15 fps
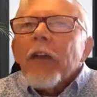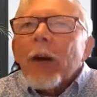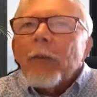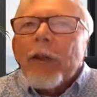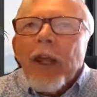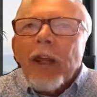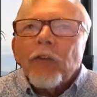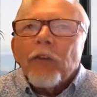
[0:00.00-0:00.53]

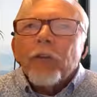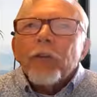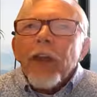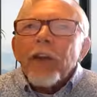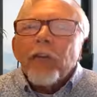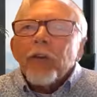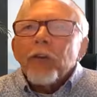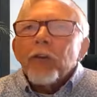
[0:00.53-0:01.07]
Yeah, I
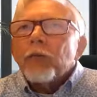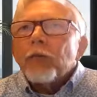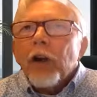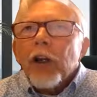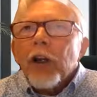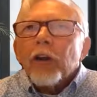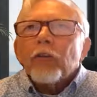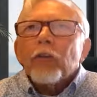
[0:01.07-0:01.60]
mean that's
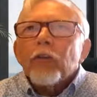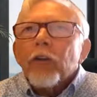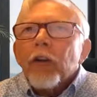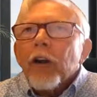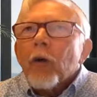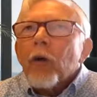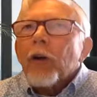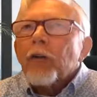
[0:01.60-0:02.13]
a
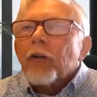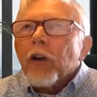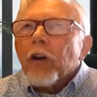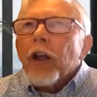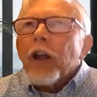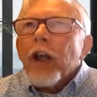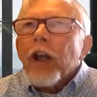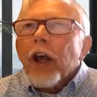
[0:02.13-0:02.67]
really
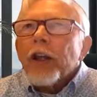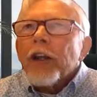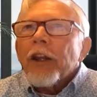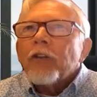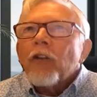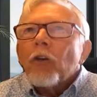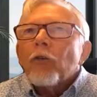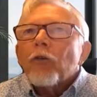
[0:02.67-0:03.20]
interesting
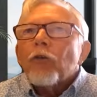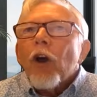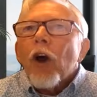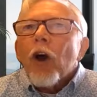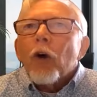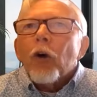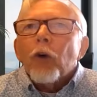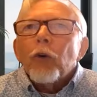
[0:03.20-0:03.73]
question, and
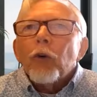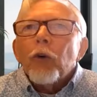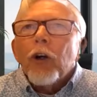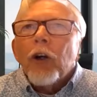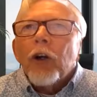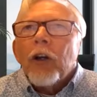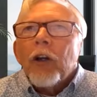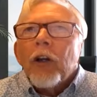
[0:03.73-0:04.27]
I don't
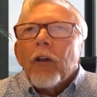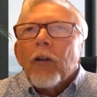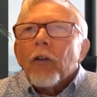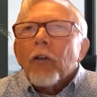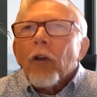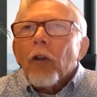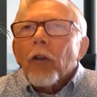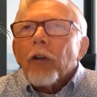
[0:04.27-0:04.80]
know
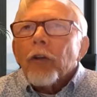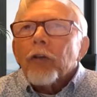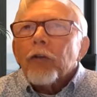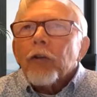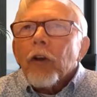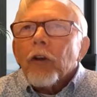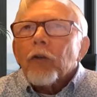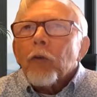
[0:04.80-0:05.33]

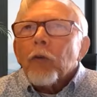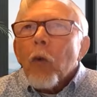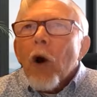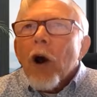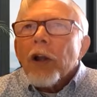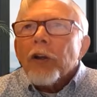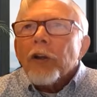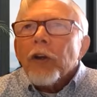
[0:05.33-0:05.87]
that there's
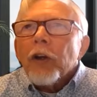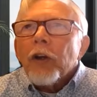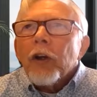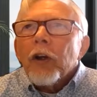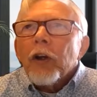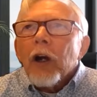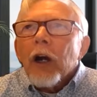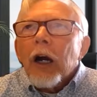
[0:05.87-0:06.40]
just
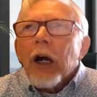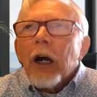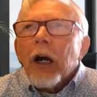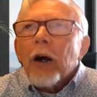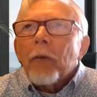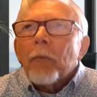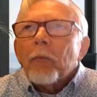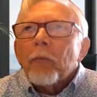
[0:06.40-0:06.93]

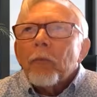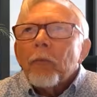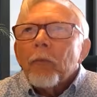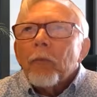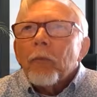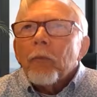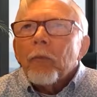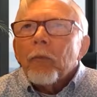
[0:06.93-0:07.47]

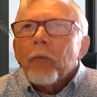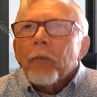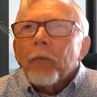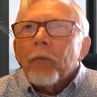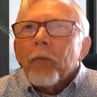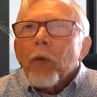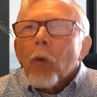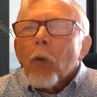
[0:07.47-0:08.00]
um,
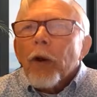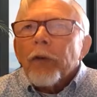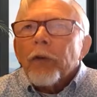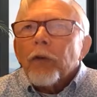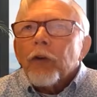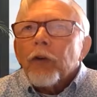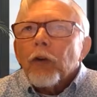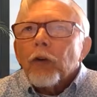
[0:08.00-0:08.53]

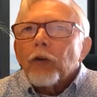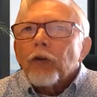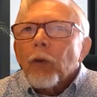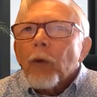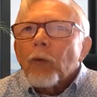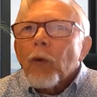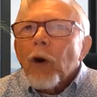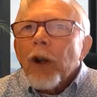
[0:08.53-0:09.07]
one
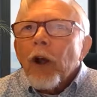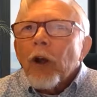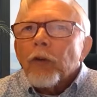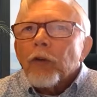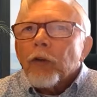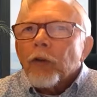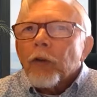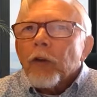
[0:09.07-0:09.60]

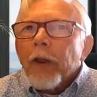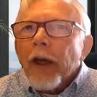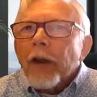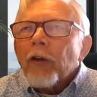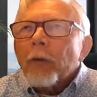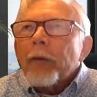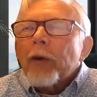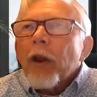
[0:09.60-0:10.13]
solution, one
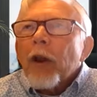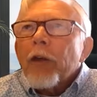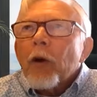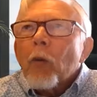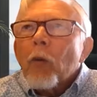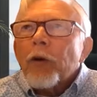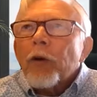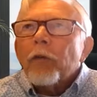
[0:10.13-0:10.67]
answer to
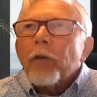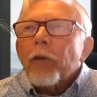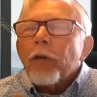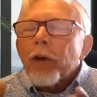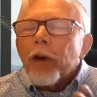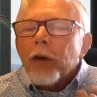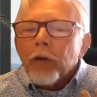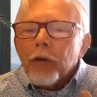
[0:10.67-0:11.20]
that. I mean, I
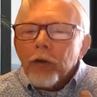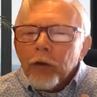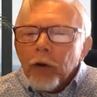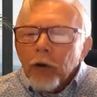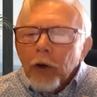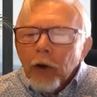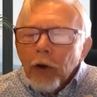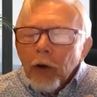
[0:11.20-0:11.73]
think one of the
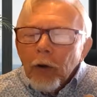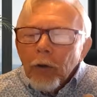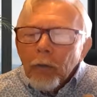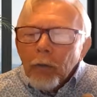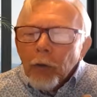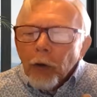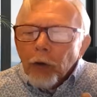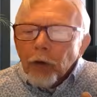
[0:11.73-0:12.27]
things
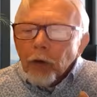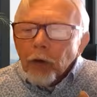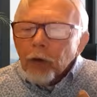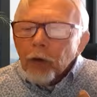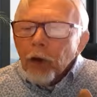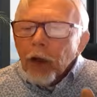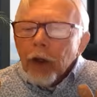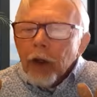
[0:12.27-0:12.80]

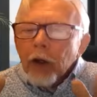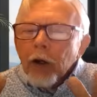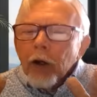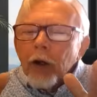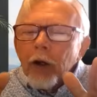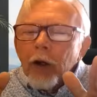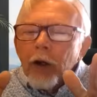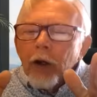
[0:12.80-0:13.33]
that you're
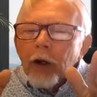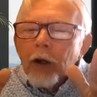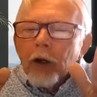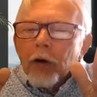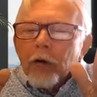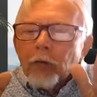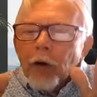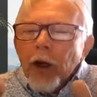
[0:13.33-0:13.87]

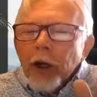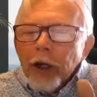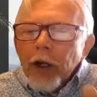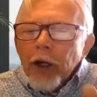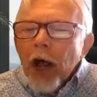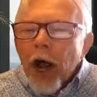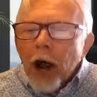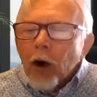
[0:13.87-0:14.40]
seeing
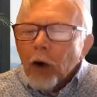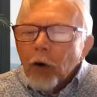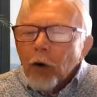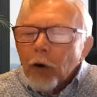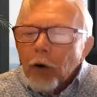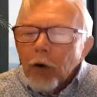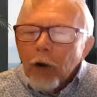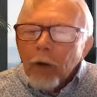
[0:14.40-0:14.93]
right
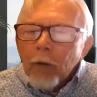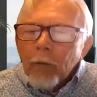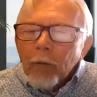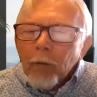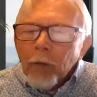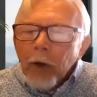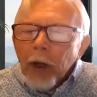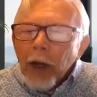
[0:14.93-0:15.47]
now